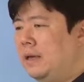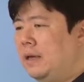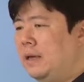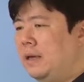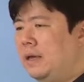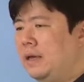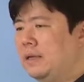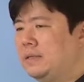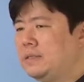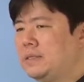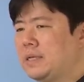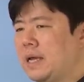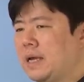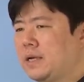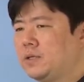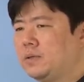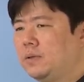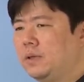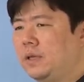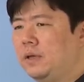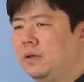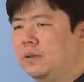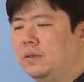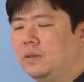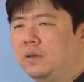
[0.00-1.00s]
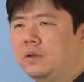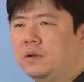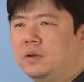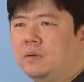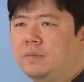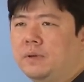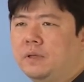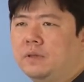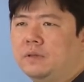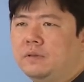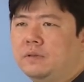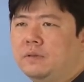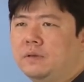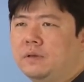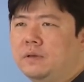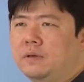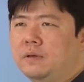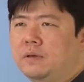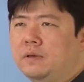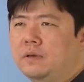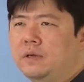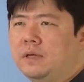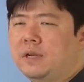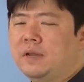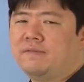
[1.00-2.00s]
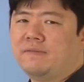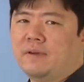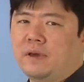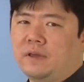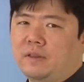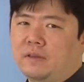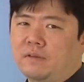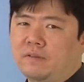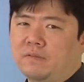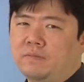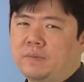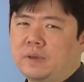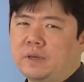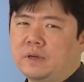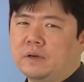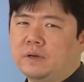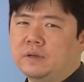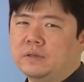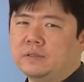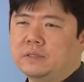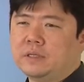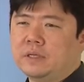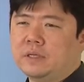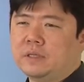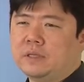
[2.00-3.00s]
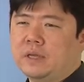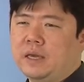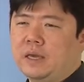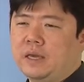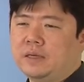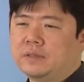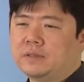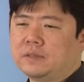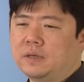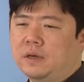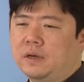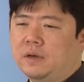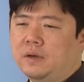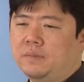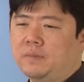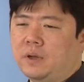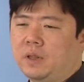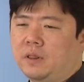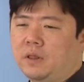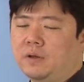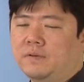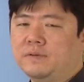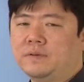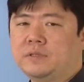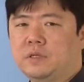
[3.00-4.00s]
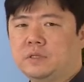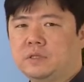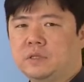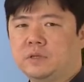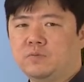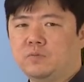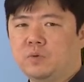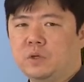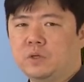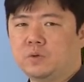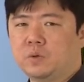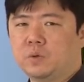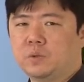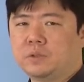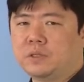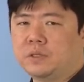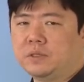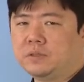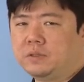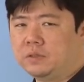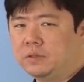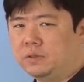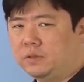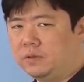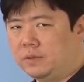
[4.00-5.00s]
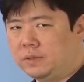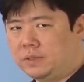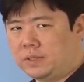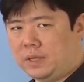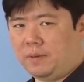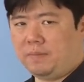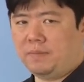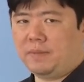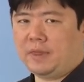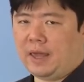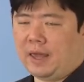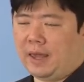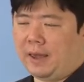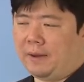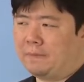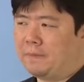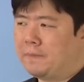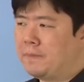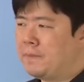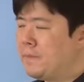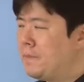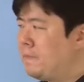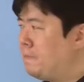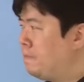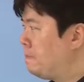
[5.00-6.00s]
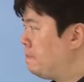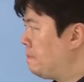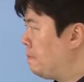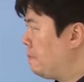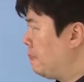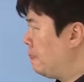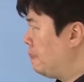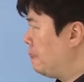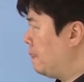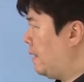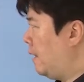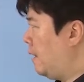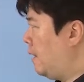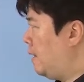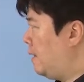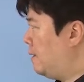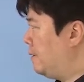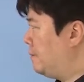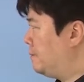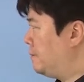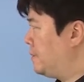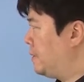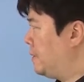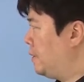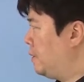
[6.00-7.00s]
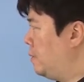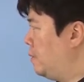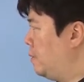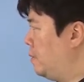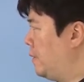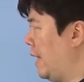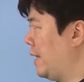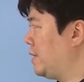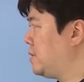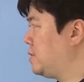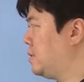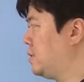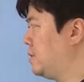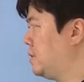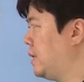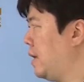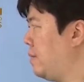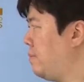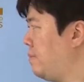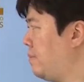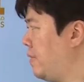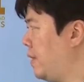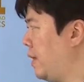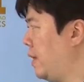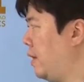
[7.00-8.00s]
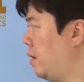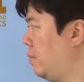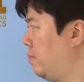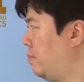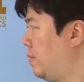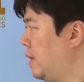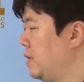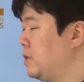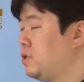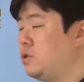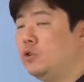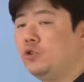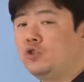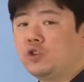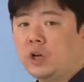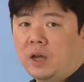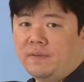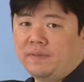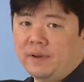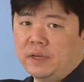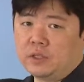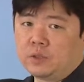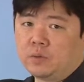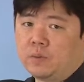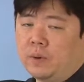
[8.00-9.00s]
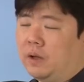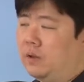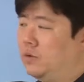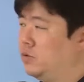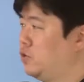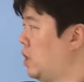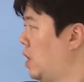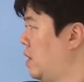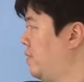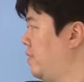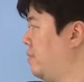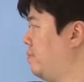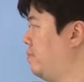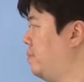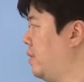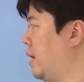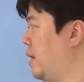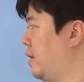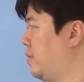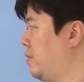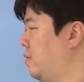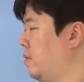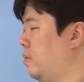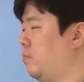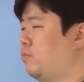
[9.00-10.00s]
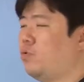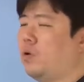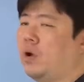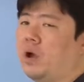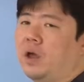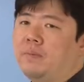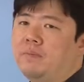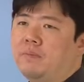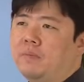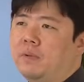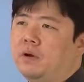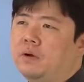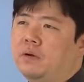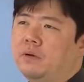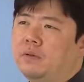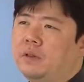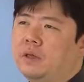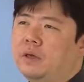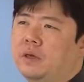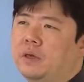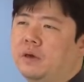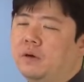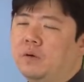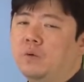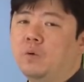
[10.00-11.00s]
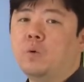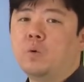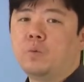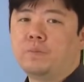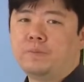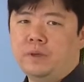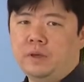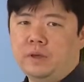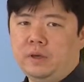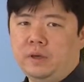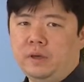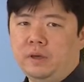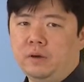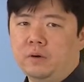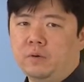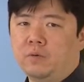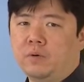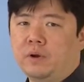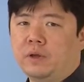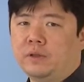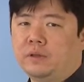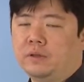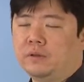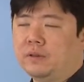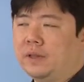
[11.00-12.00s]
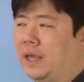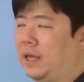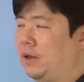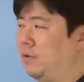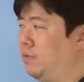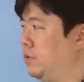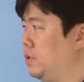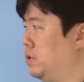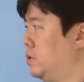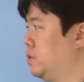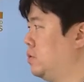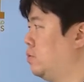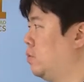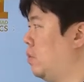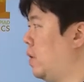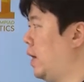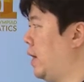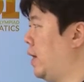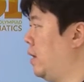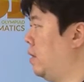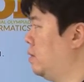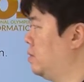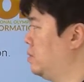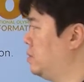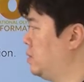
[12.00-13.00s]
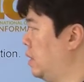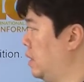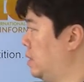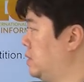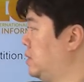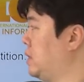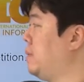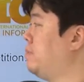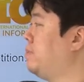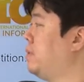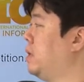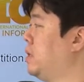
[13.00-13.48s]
It's actually a little bit ineffective because it takes a lot of system resources to do the same thing. So that same thing applies to Java as well. Java and Python are primarily OOP-oriented languages, while C++